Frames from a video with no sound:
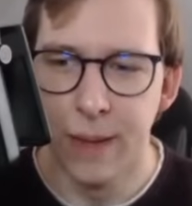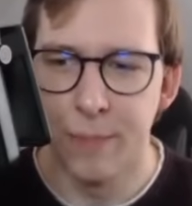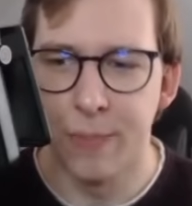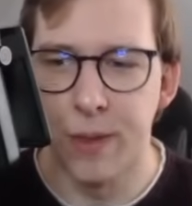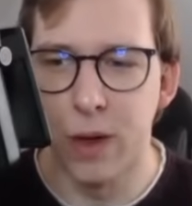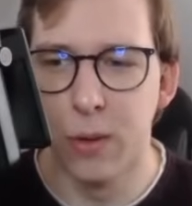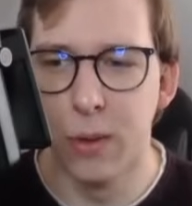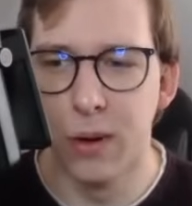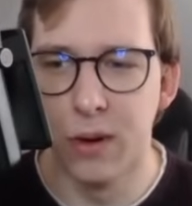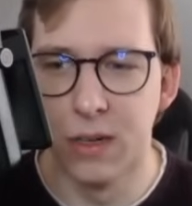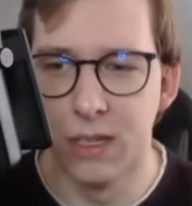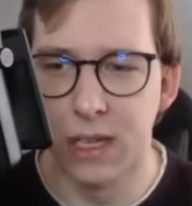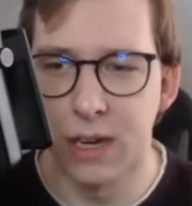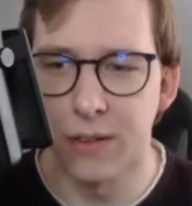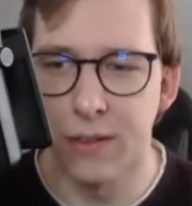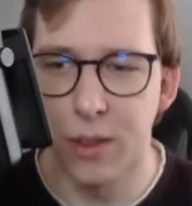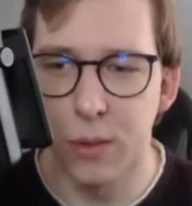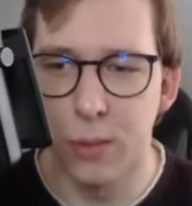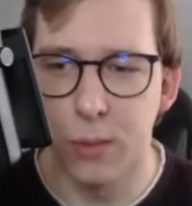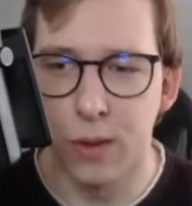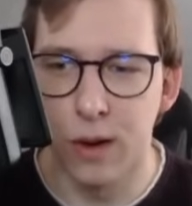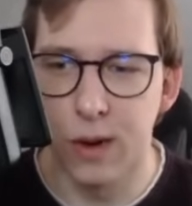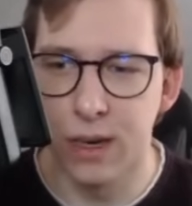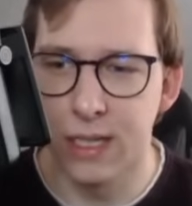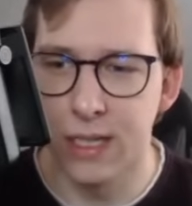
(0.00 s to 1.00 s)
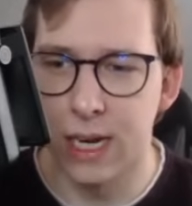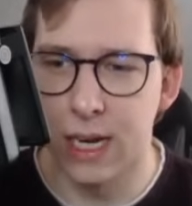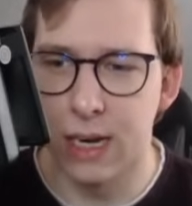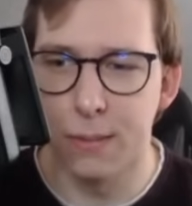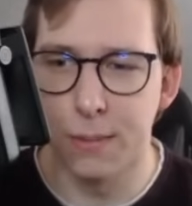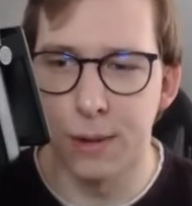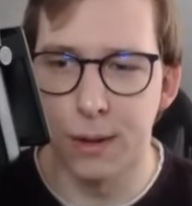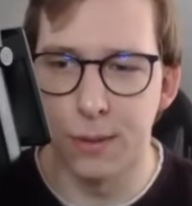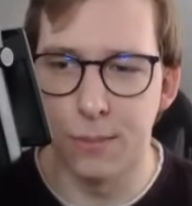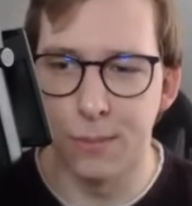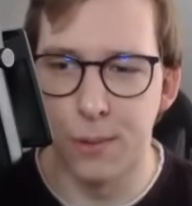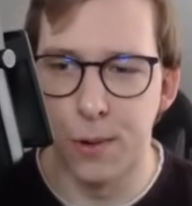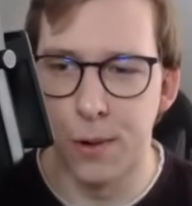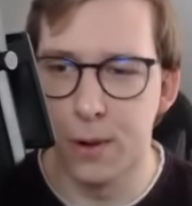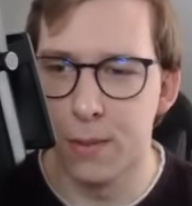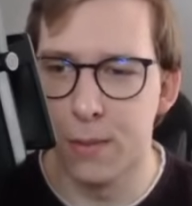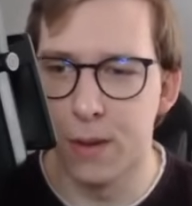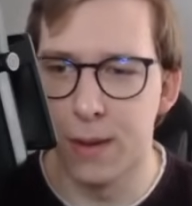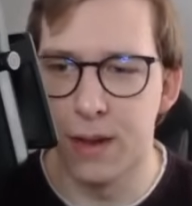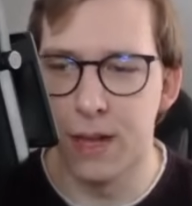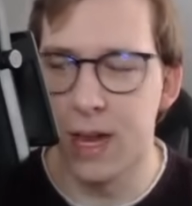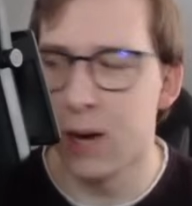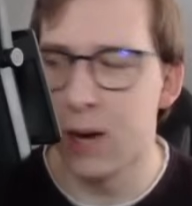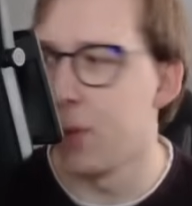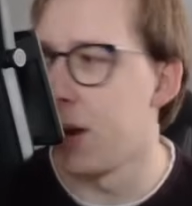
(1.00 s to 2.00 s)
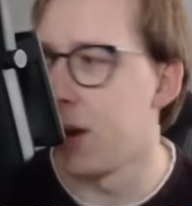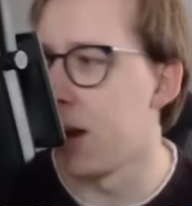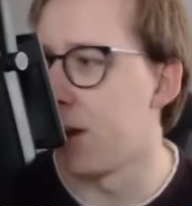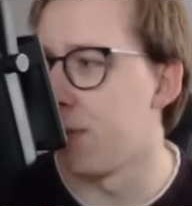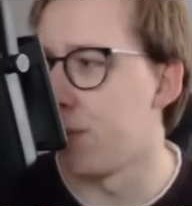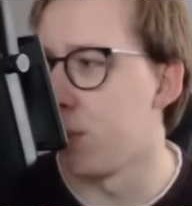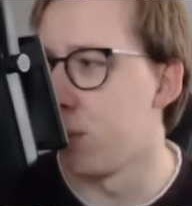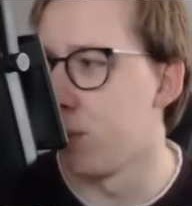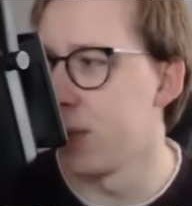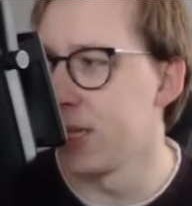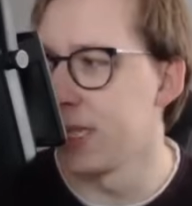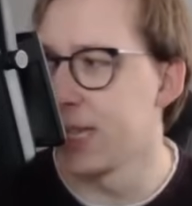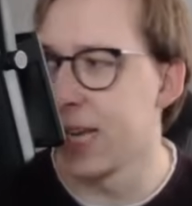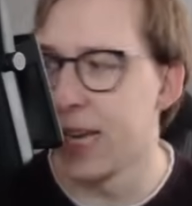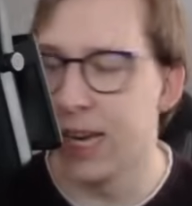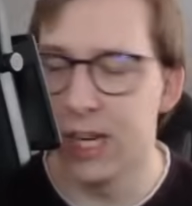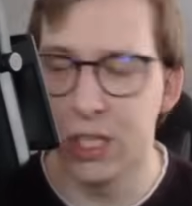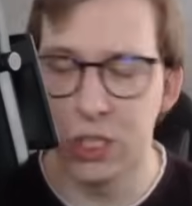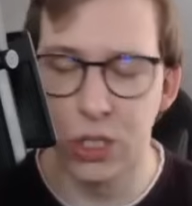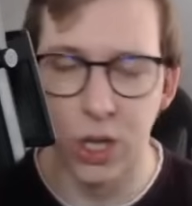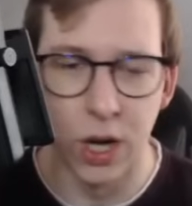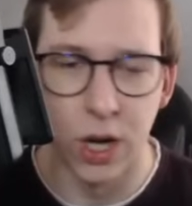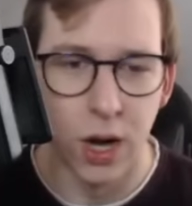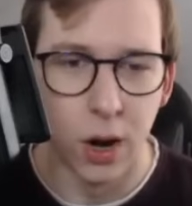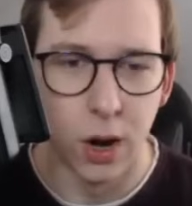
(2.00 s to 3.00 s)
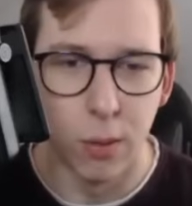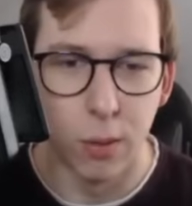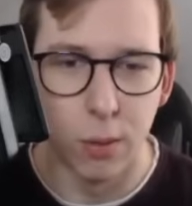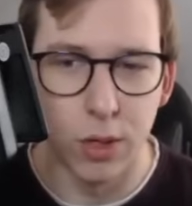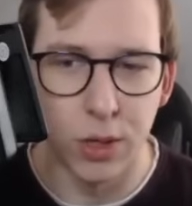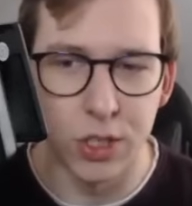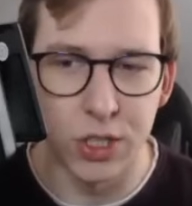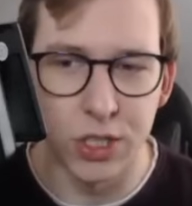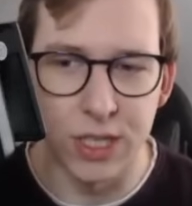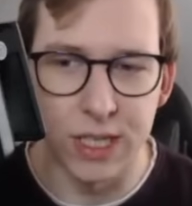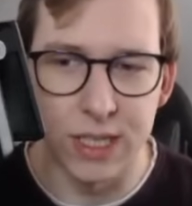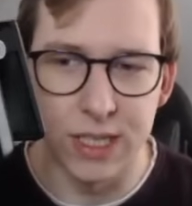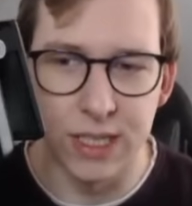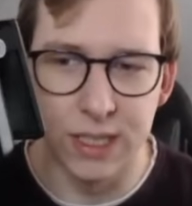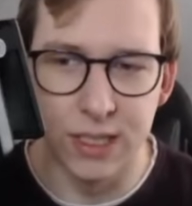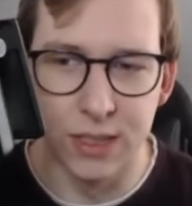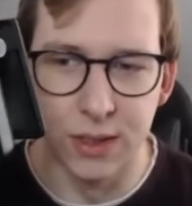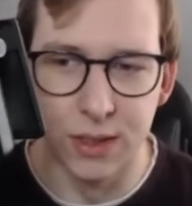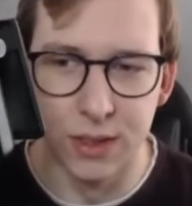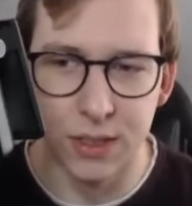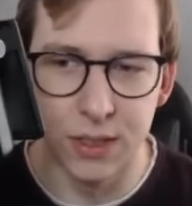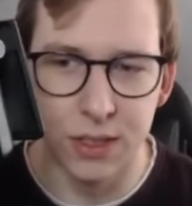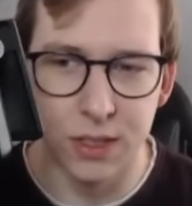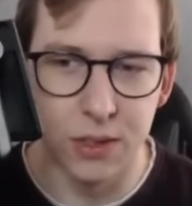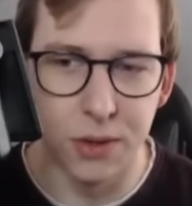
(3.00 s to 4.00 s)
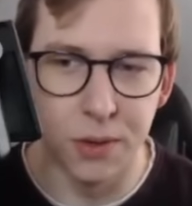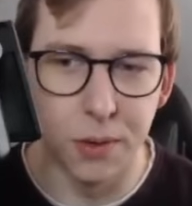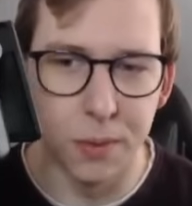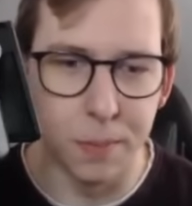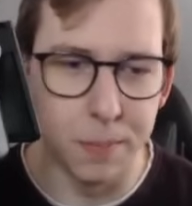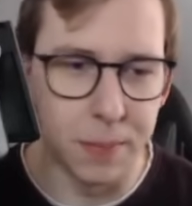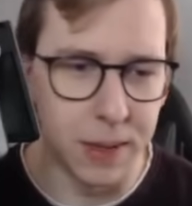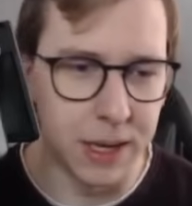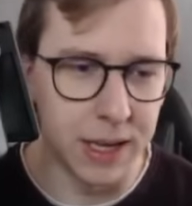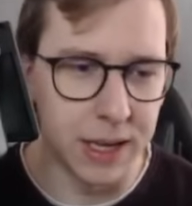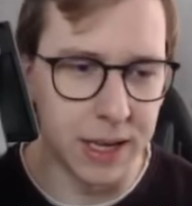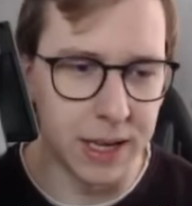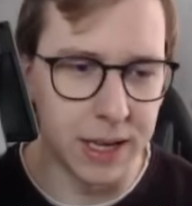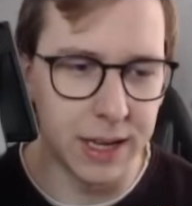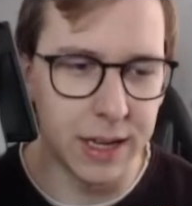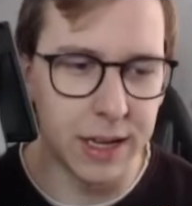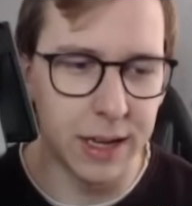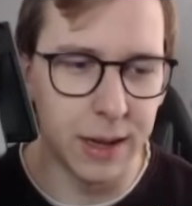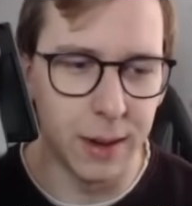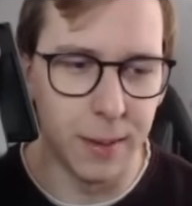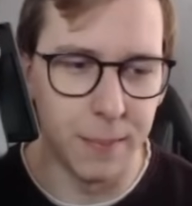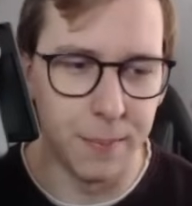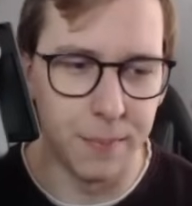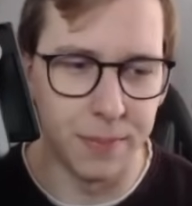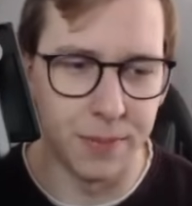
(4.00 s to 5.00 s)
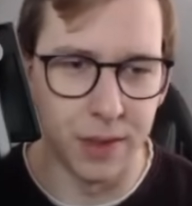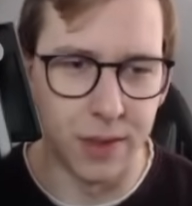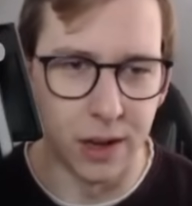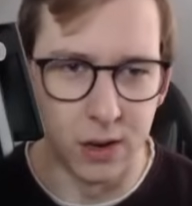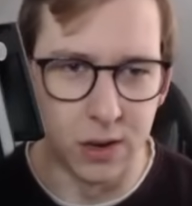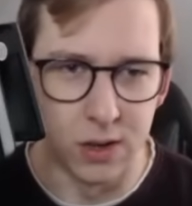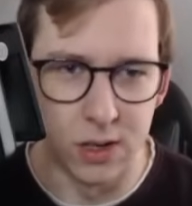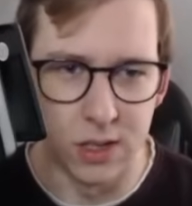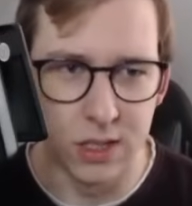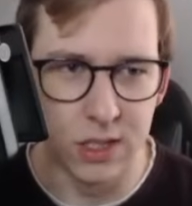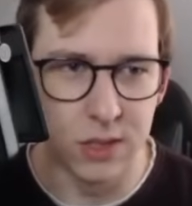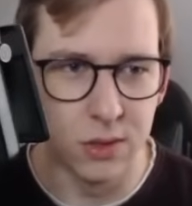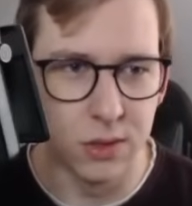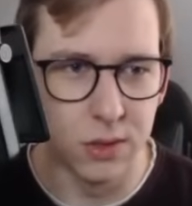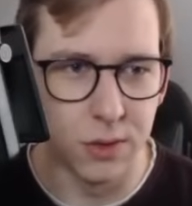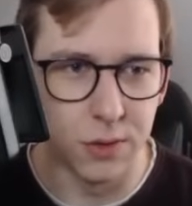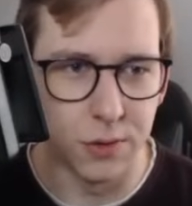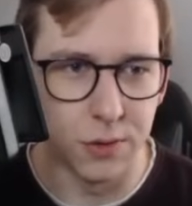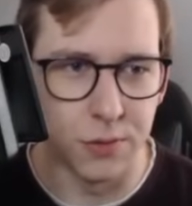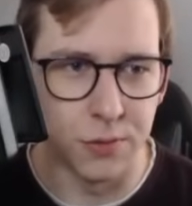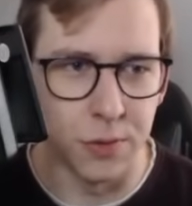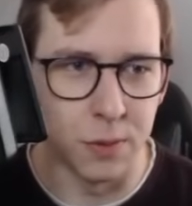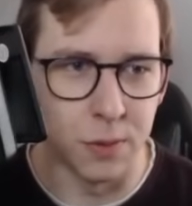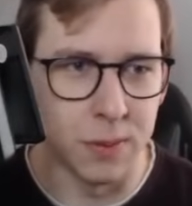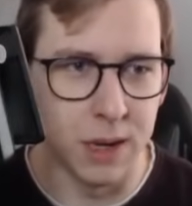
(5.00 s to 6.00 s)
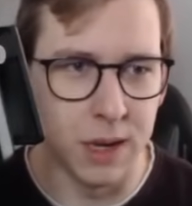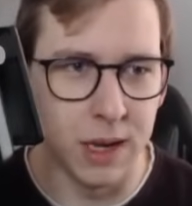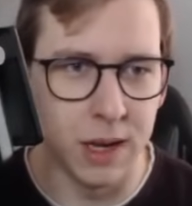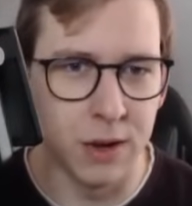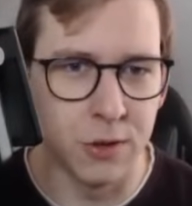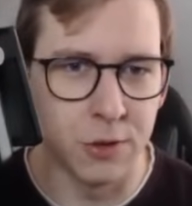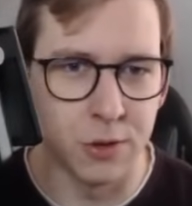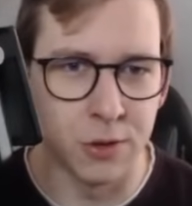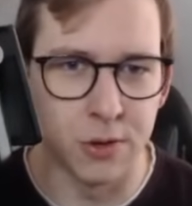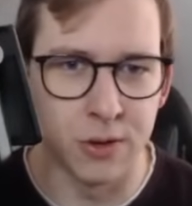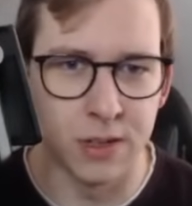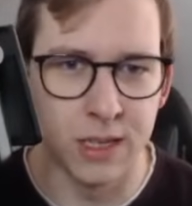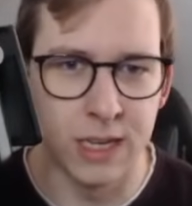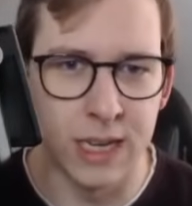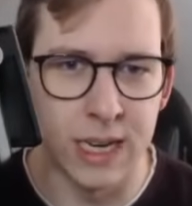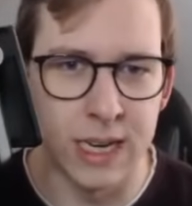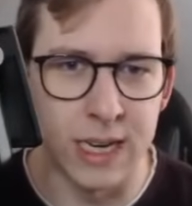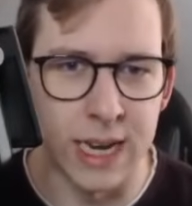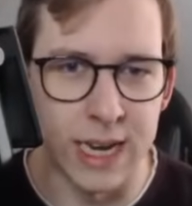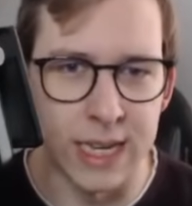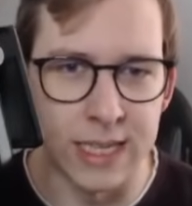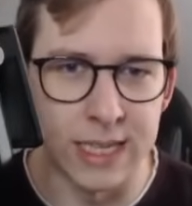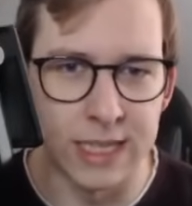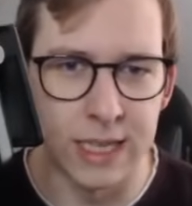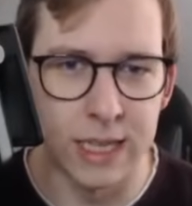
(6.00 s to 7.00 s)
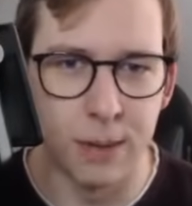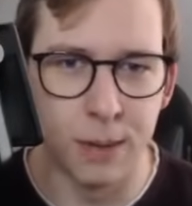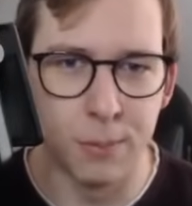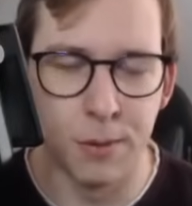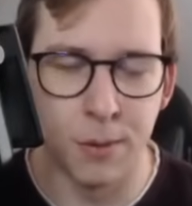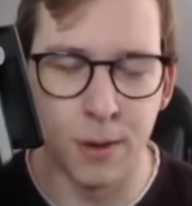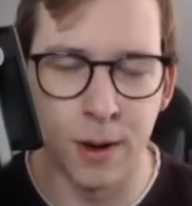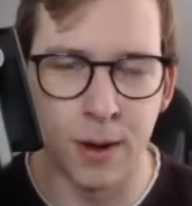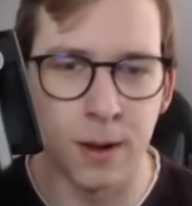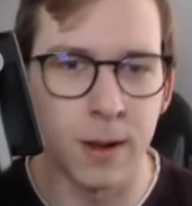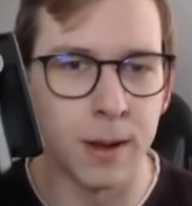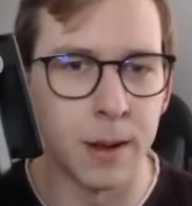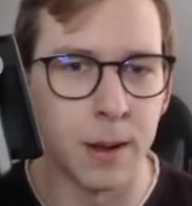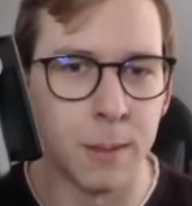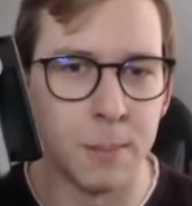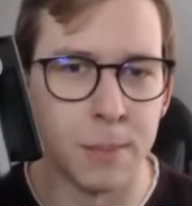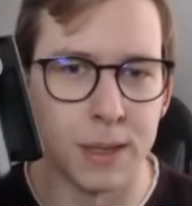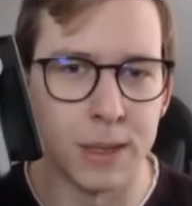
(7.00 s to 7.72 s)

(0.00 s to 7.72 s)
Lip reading: Now we're going to have the Water type Pokemon there. We have Whiscash, which is going to be also, for me, currently an S tier pick.